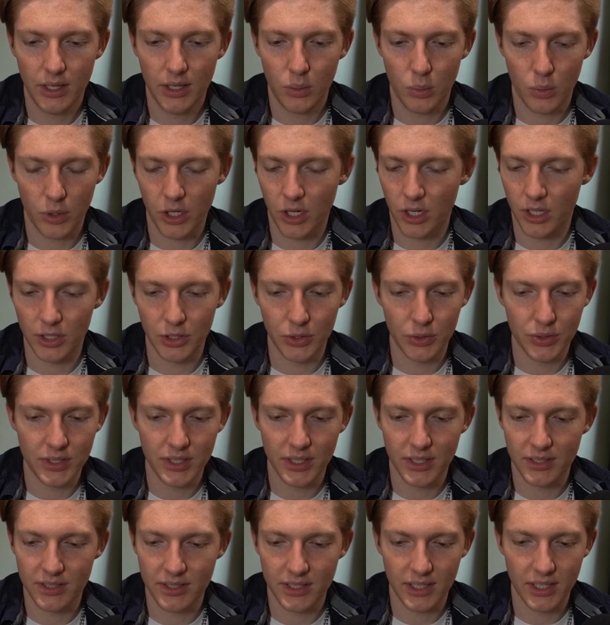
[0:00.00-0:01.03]
We're going to lose to
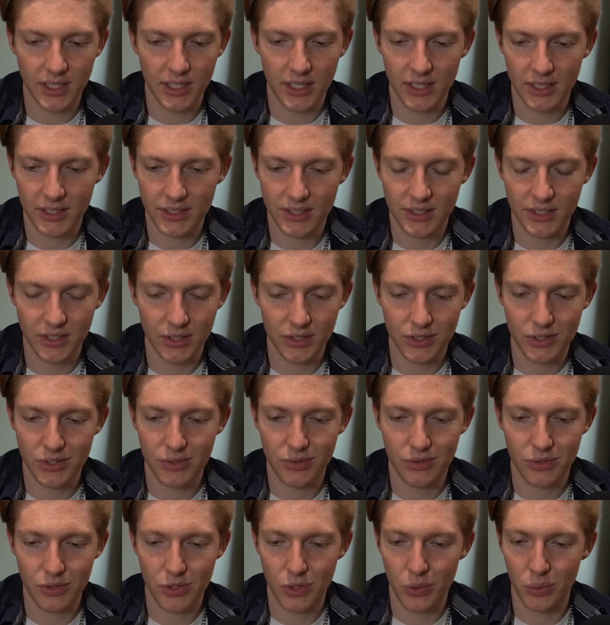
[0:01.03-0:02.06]
the Seahawks. There's
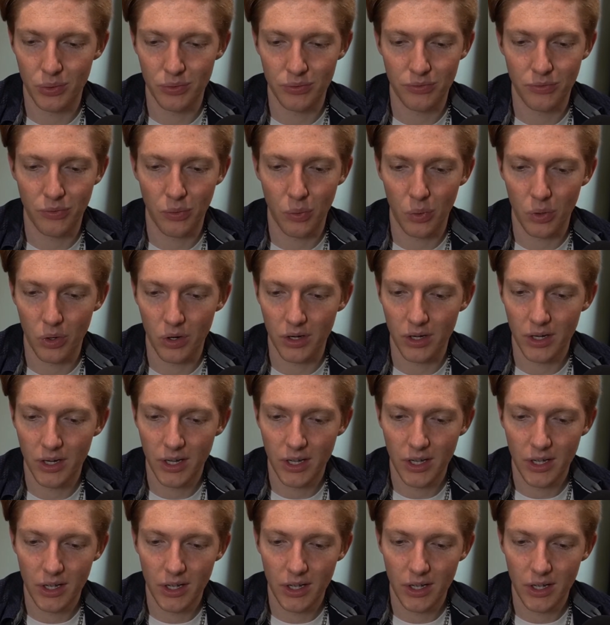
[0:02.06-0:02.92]
2-4.